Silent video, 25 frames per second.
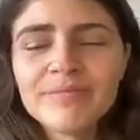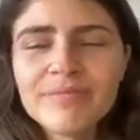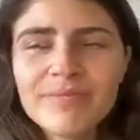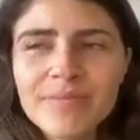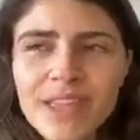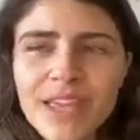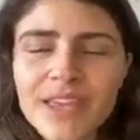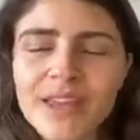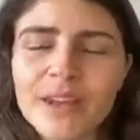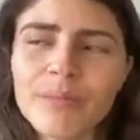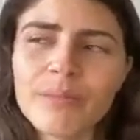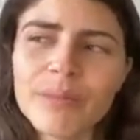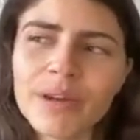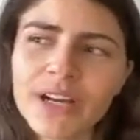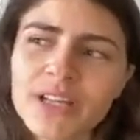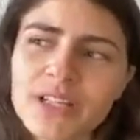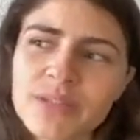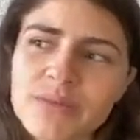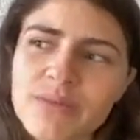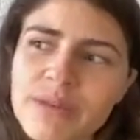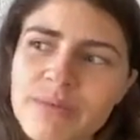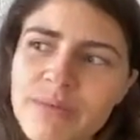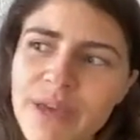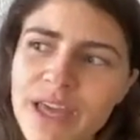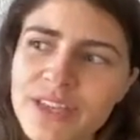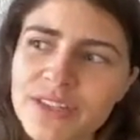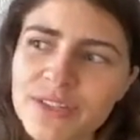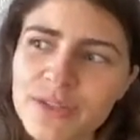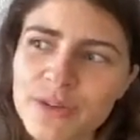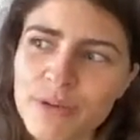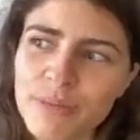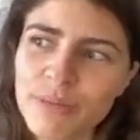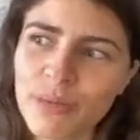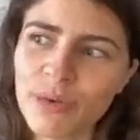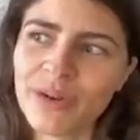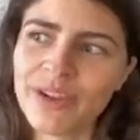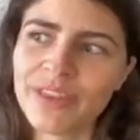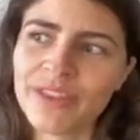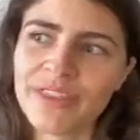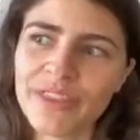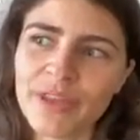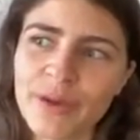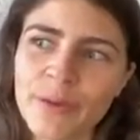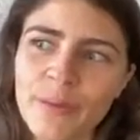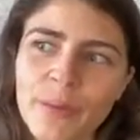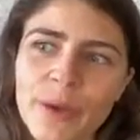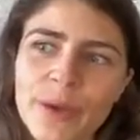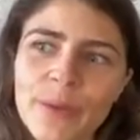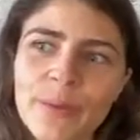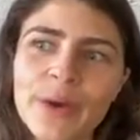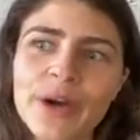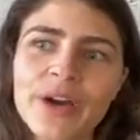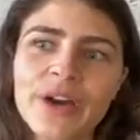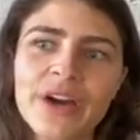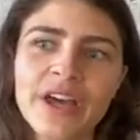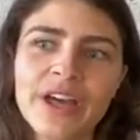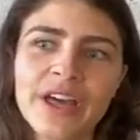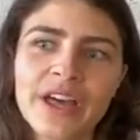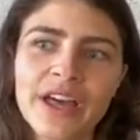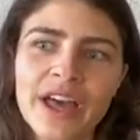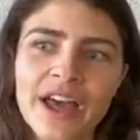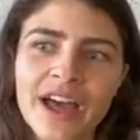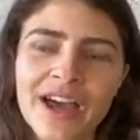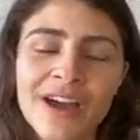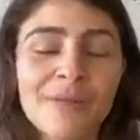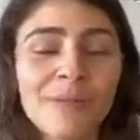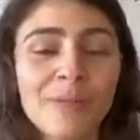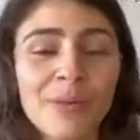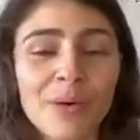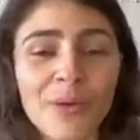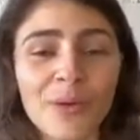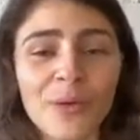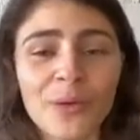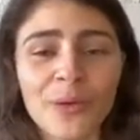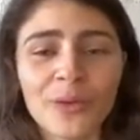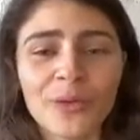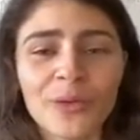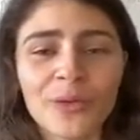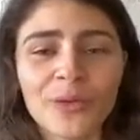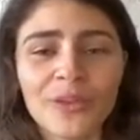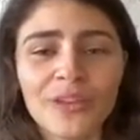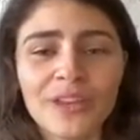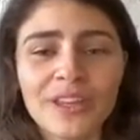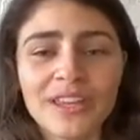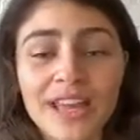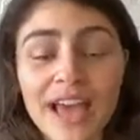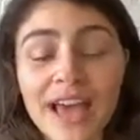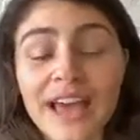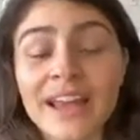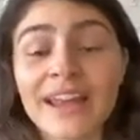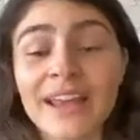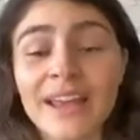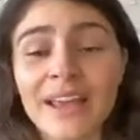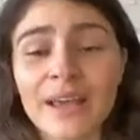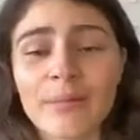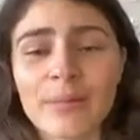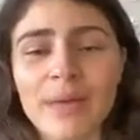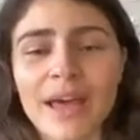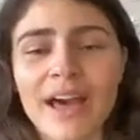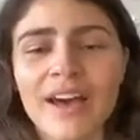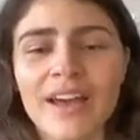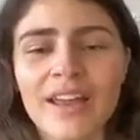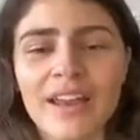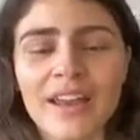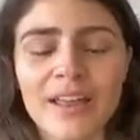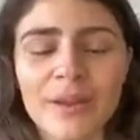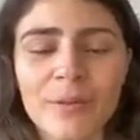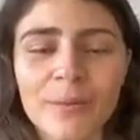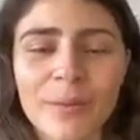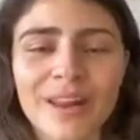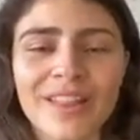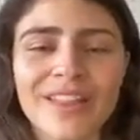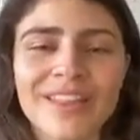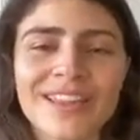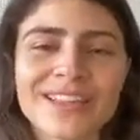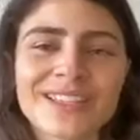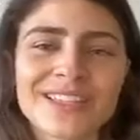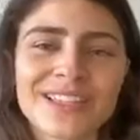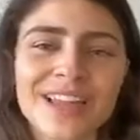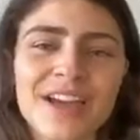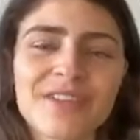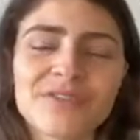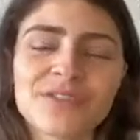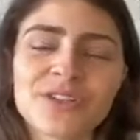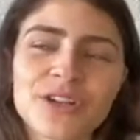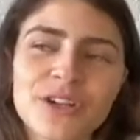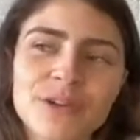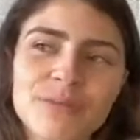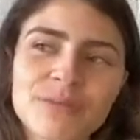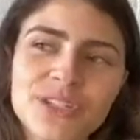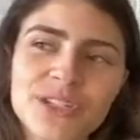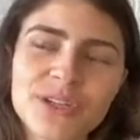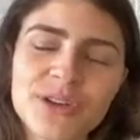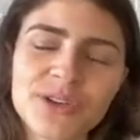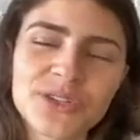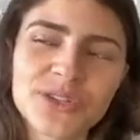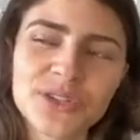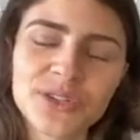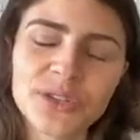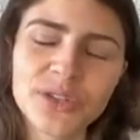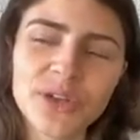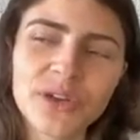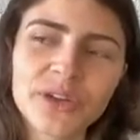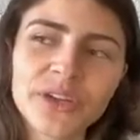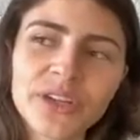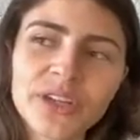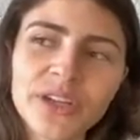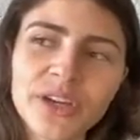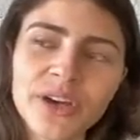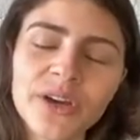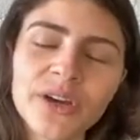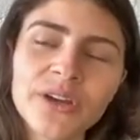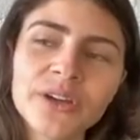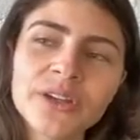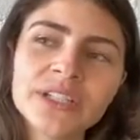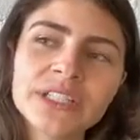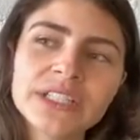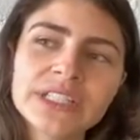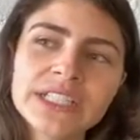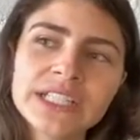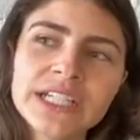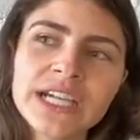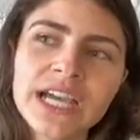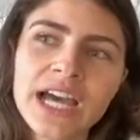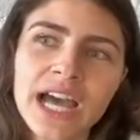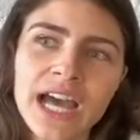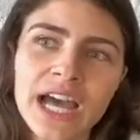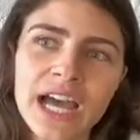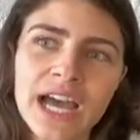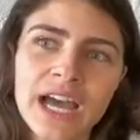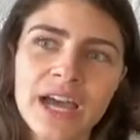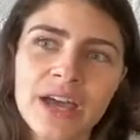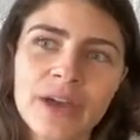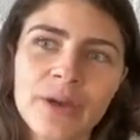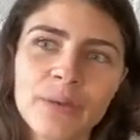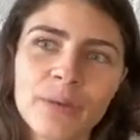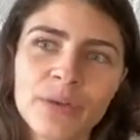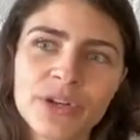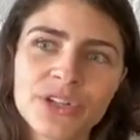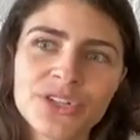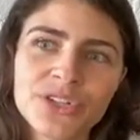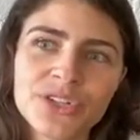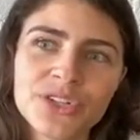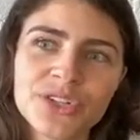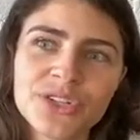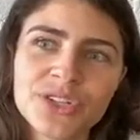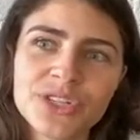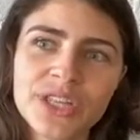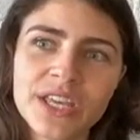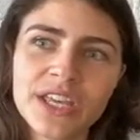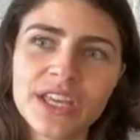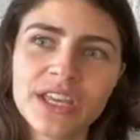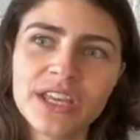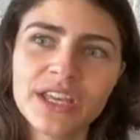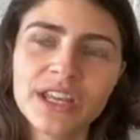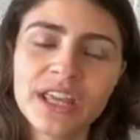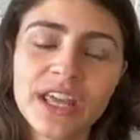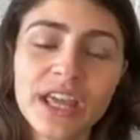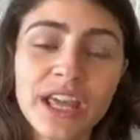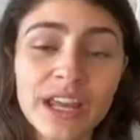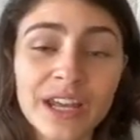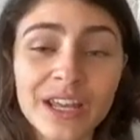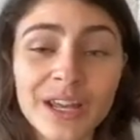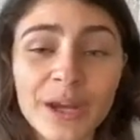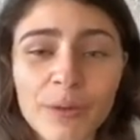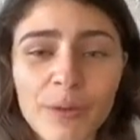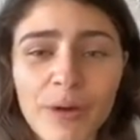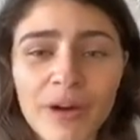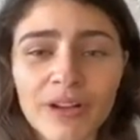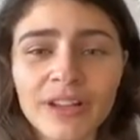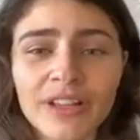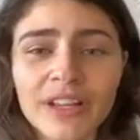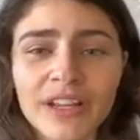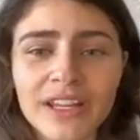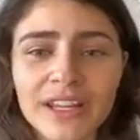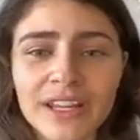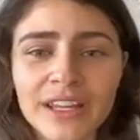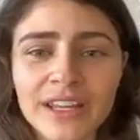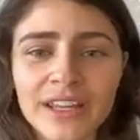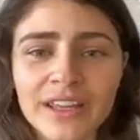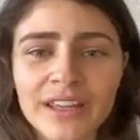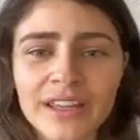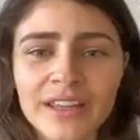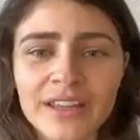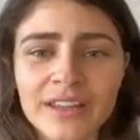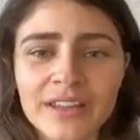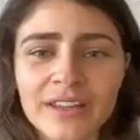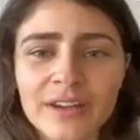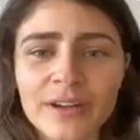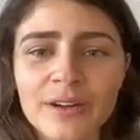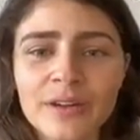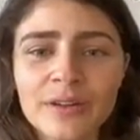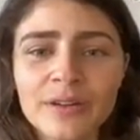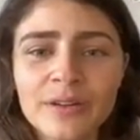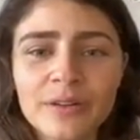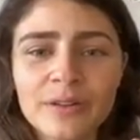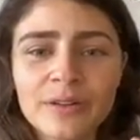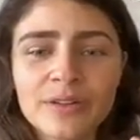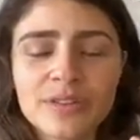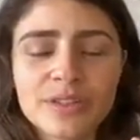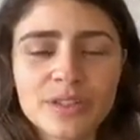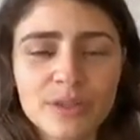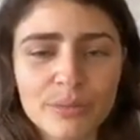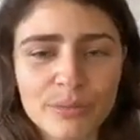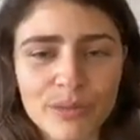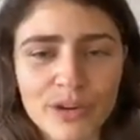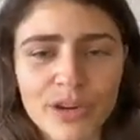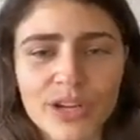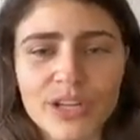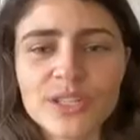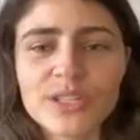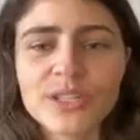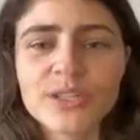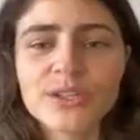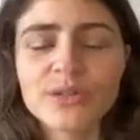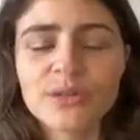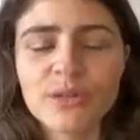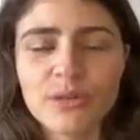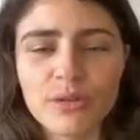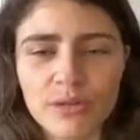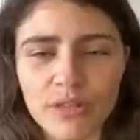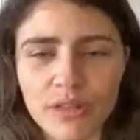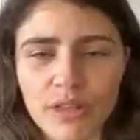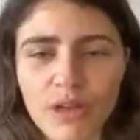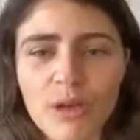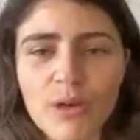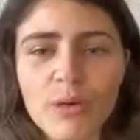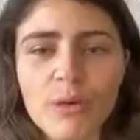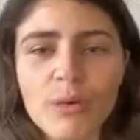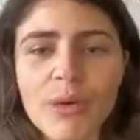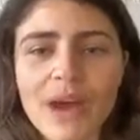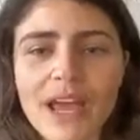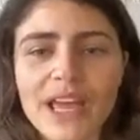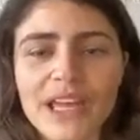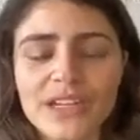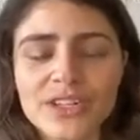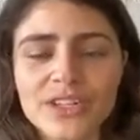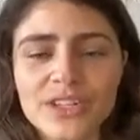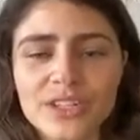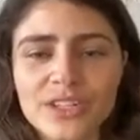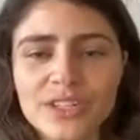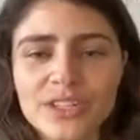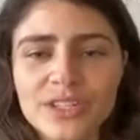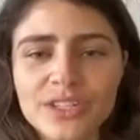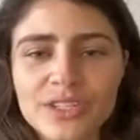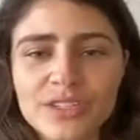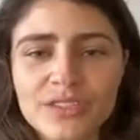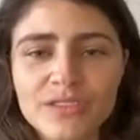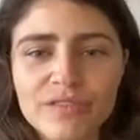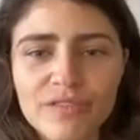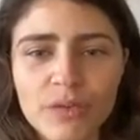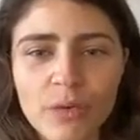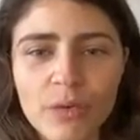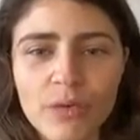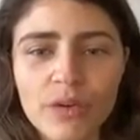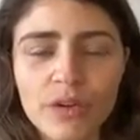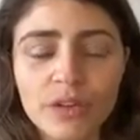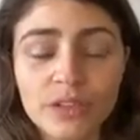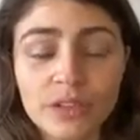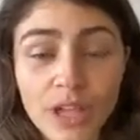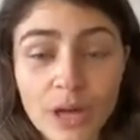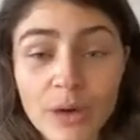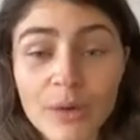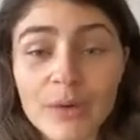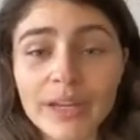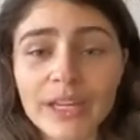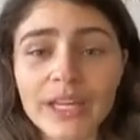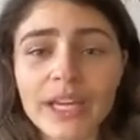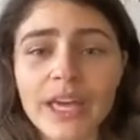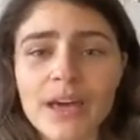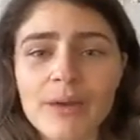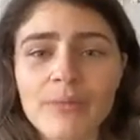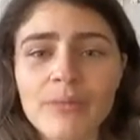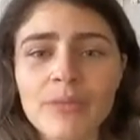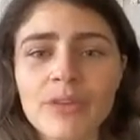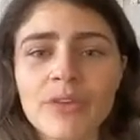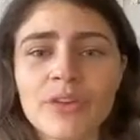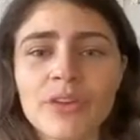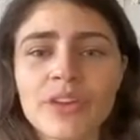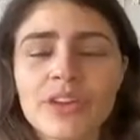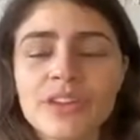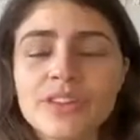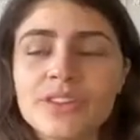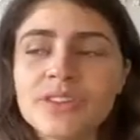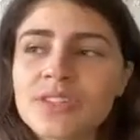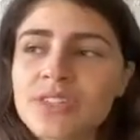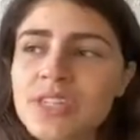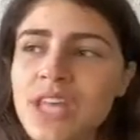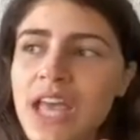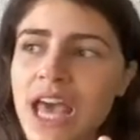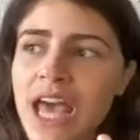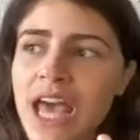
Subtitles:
And it brings me back to a point that we were all yarning about in one of these live streams not too long ago, which is that inequality, you know, suppressed or low wages for low income earners,